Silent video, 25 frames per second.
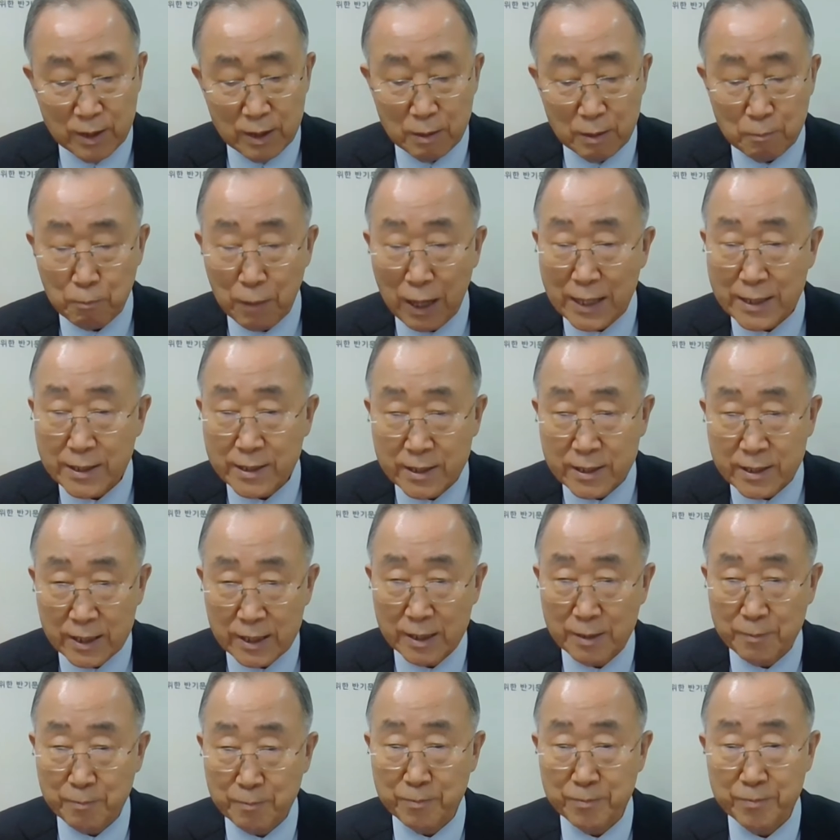My
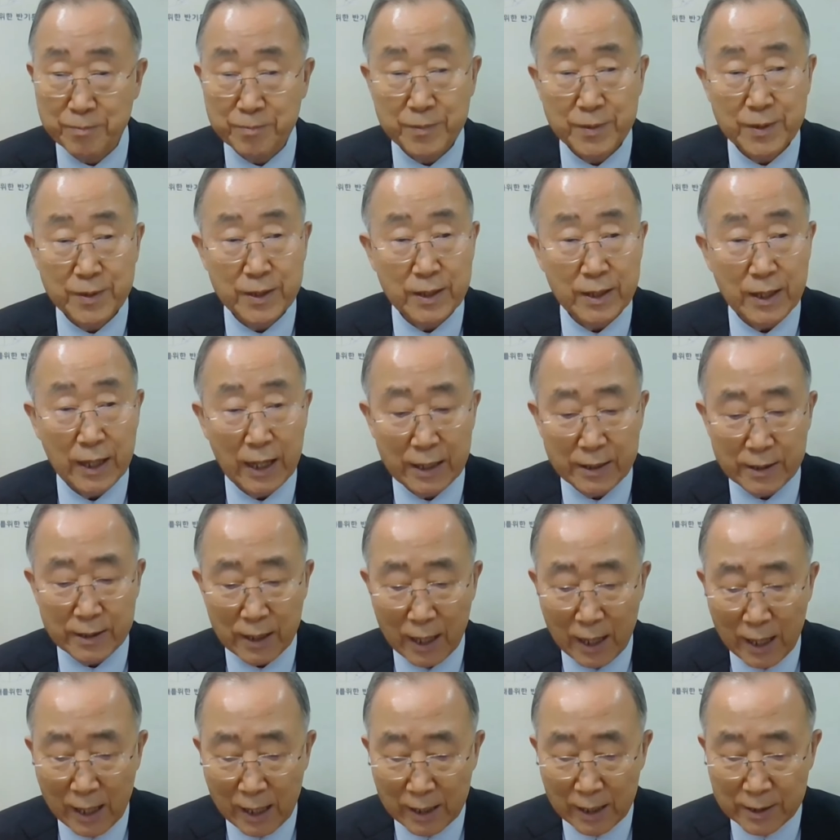team and
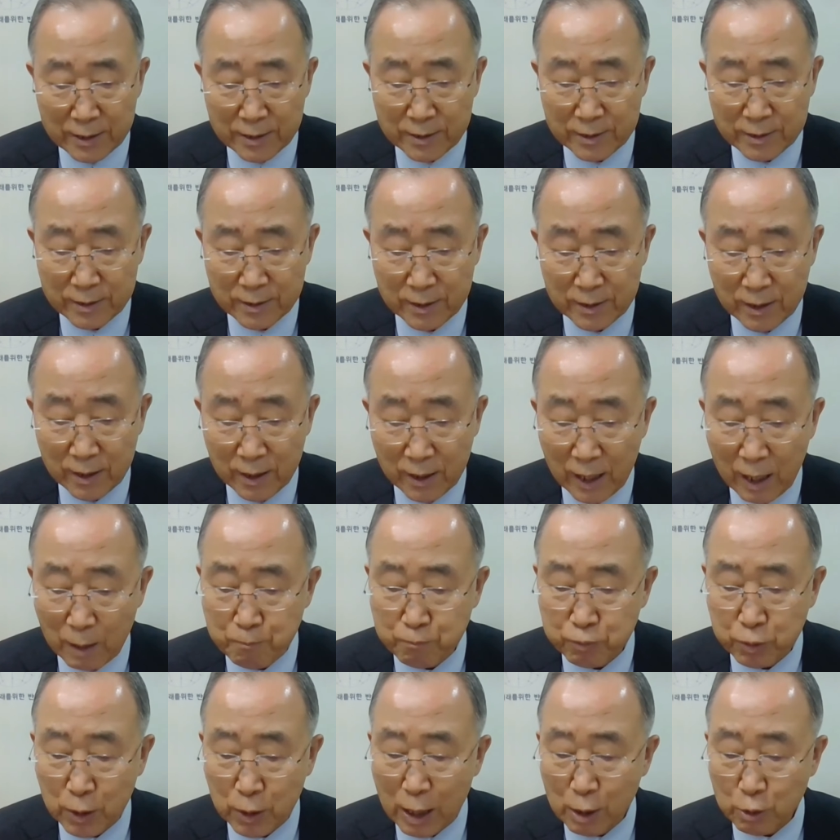I are
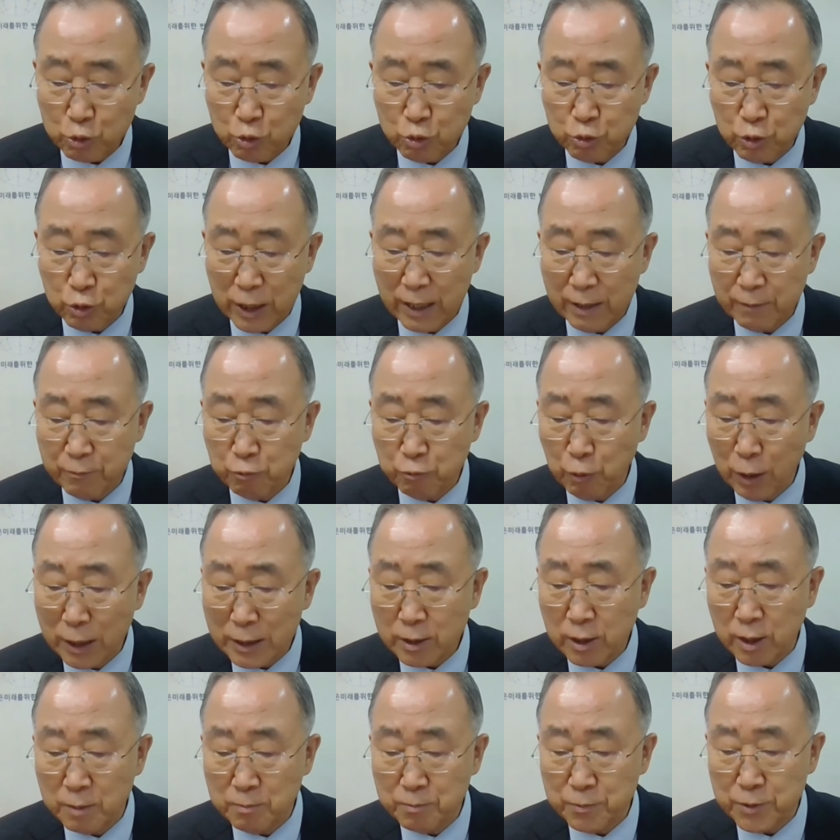proud to have
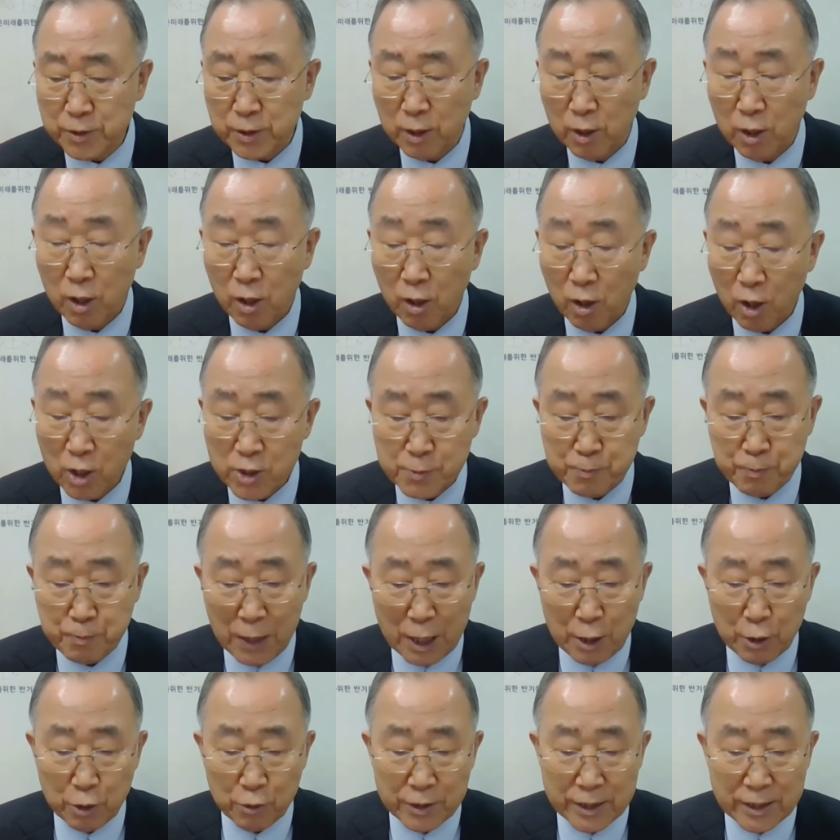welcomed
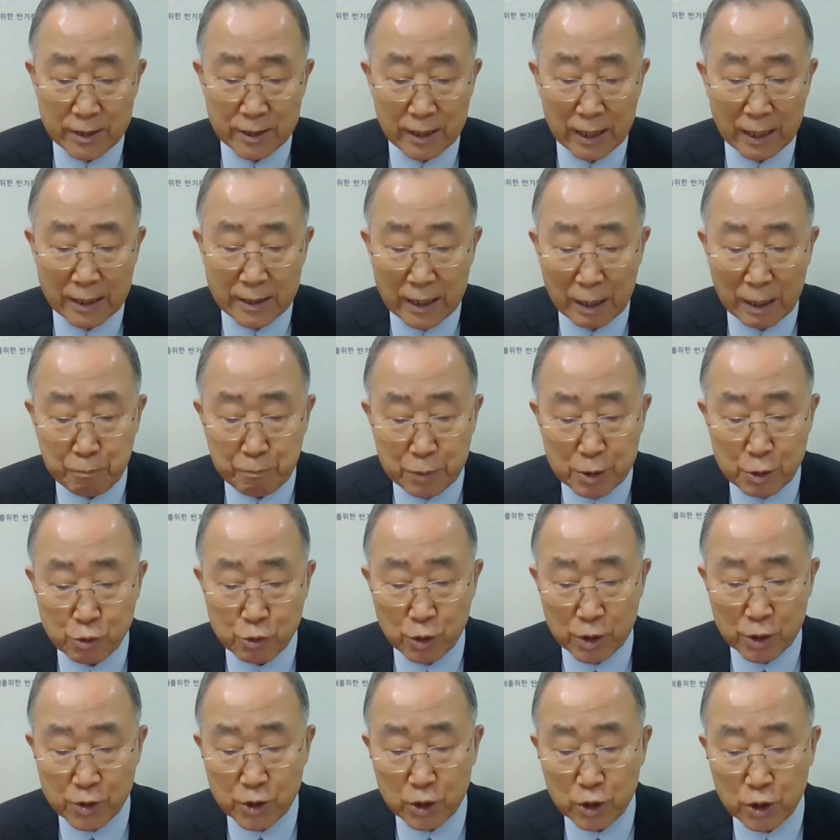aspiring and
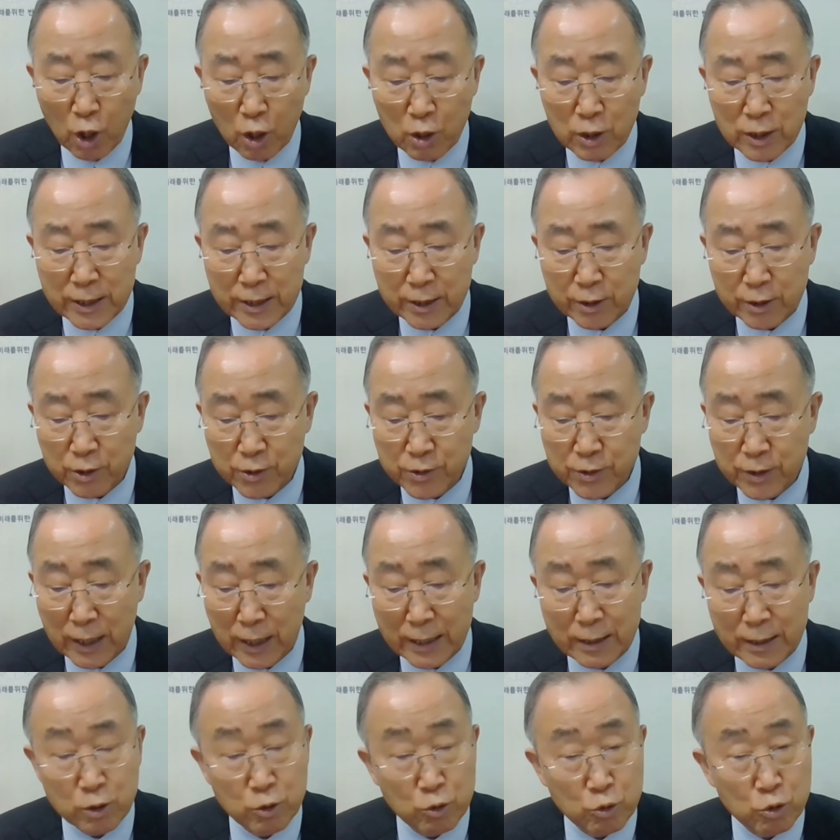ambitious young leaders
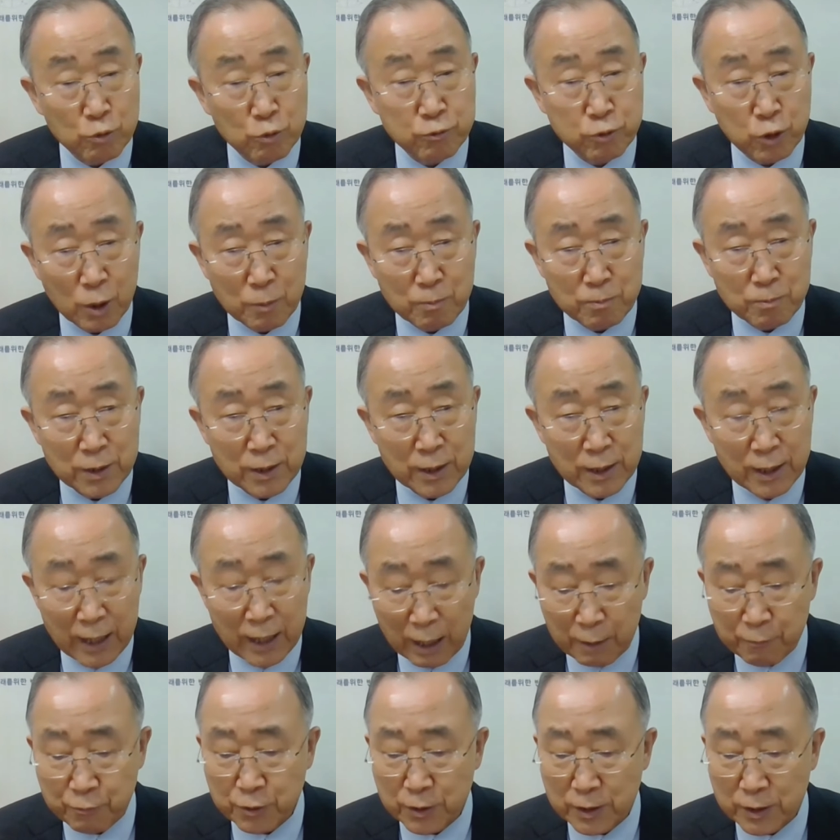like you from
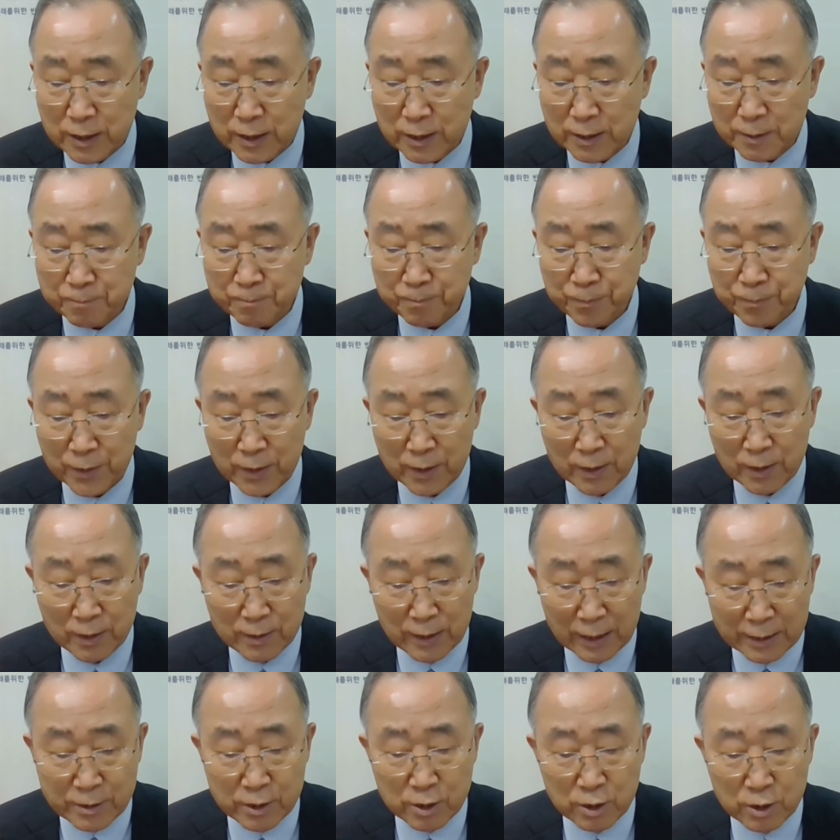Africa,
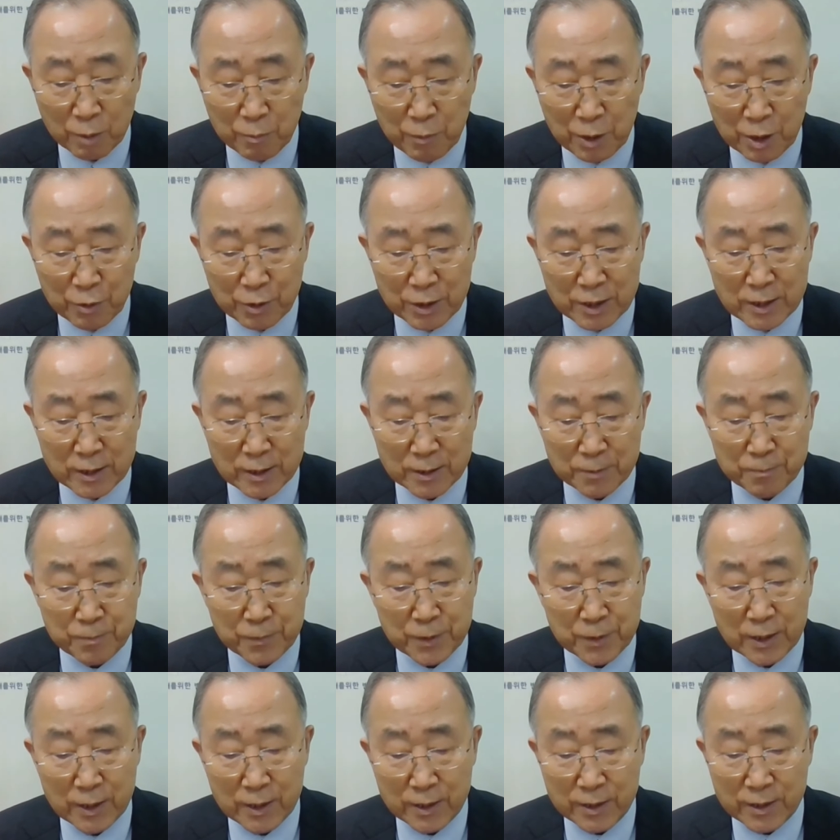Latin America,
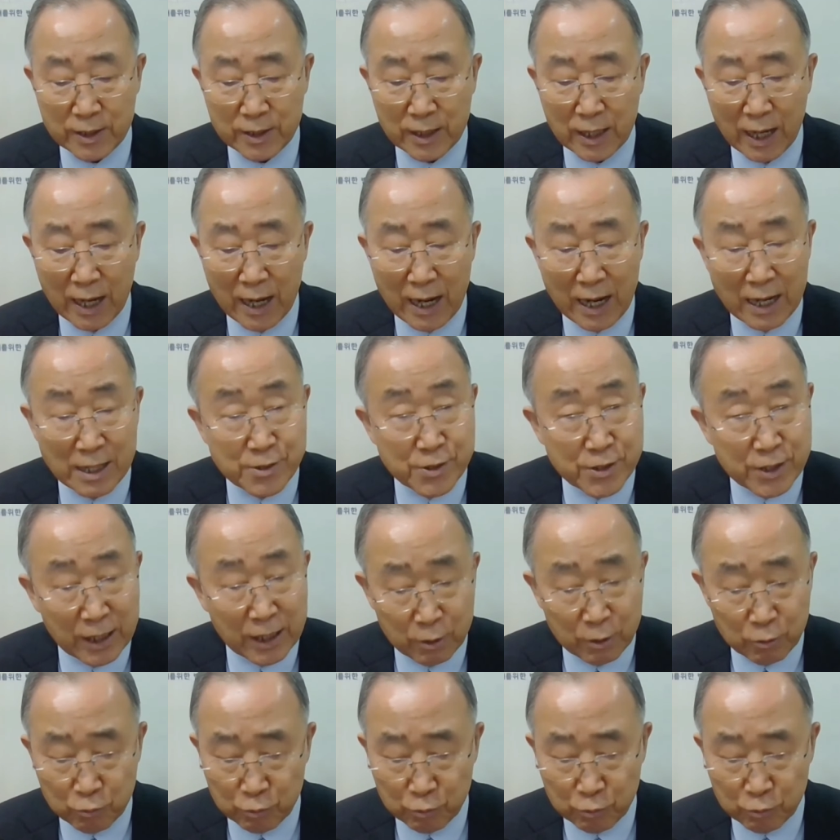the ASEAN